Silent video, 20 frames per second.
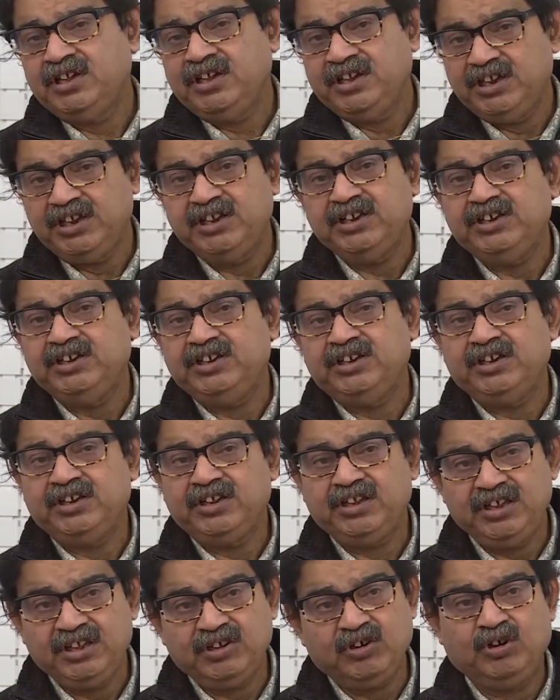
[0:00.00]
Indian
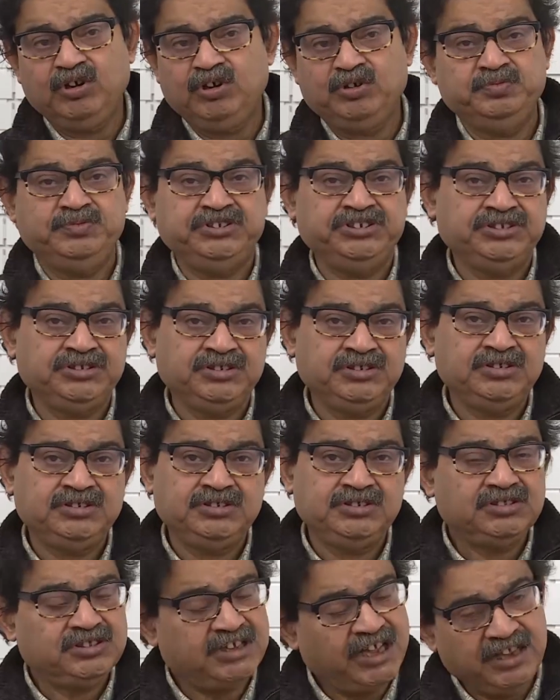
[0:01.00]
economy.
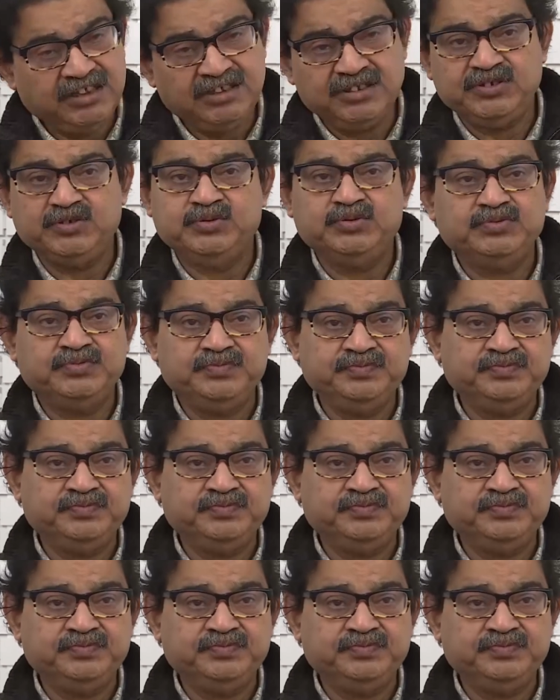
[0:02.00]
Thank you.